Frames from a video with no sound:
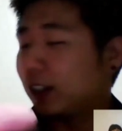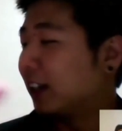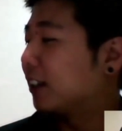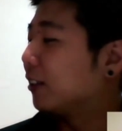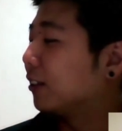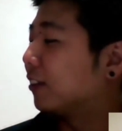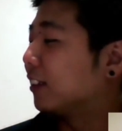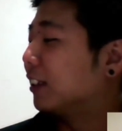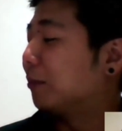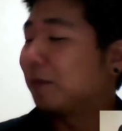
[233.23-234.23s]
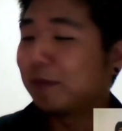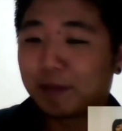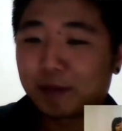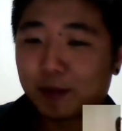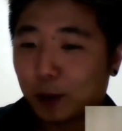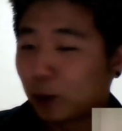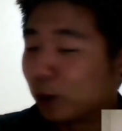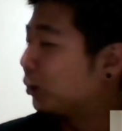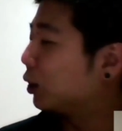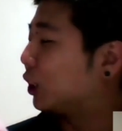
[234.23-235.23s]
go to sleep,
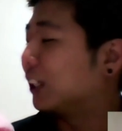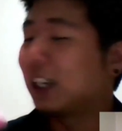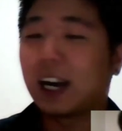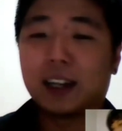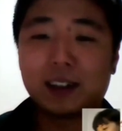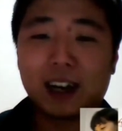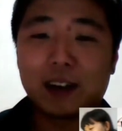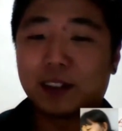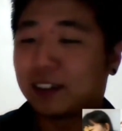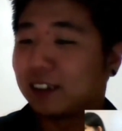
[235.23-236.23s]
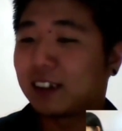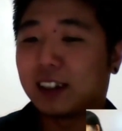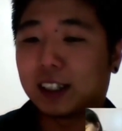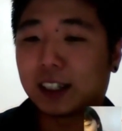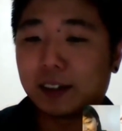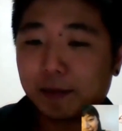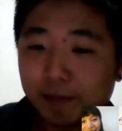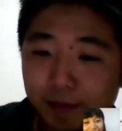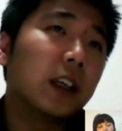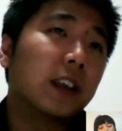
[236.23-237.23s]
or she. Yeah, I haven't decided yet.
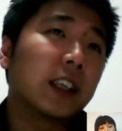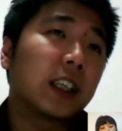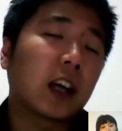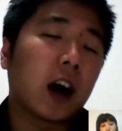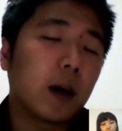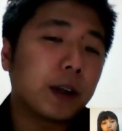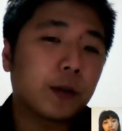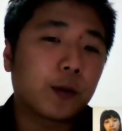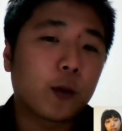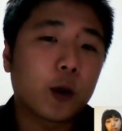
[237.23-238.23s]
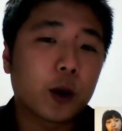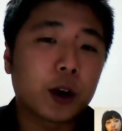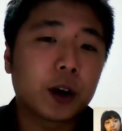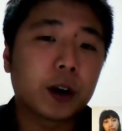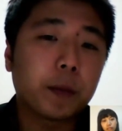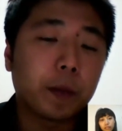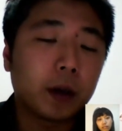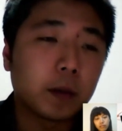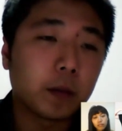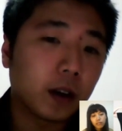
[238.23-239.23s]
Is it common for
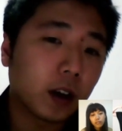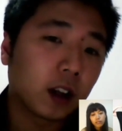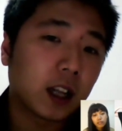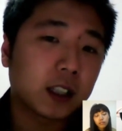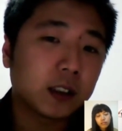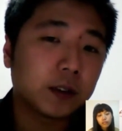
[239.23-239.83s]
a lot